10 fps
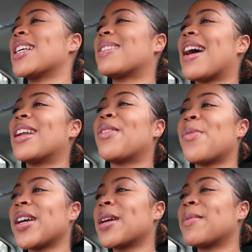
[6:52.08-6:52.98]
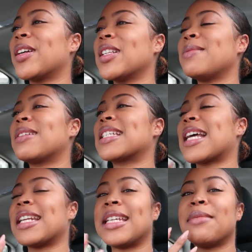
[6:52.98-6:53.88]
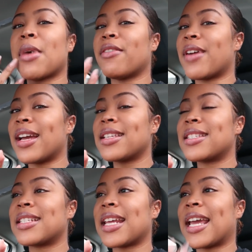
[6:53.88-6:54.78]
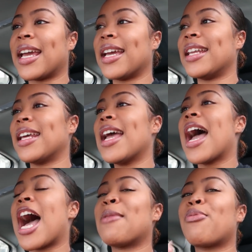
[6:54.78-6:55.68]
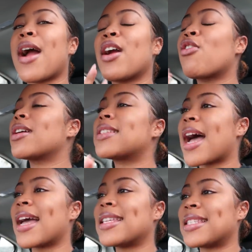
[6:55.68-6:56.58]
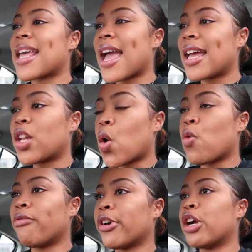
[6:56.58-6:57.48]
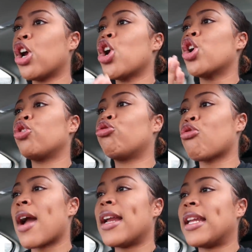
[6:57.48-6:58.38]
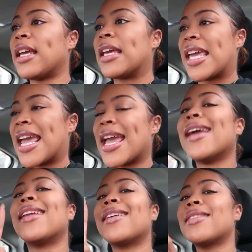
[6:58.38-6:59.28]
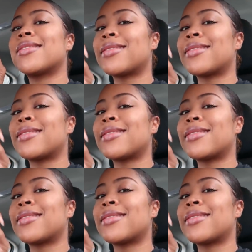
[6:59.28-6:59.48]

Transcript: that's why I don't wake up early because I need my rest and I prioritize that over grinding and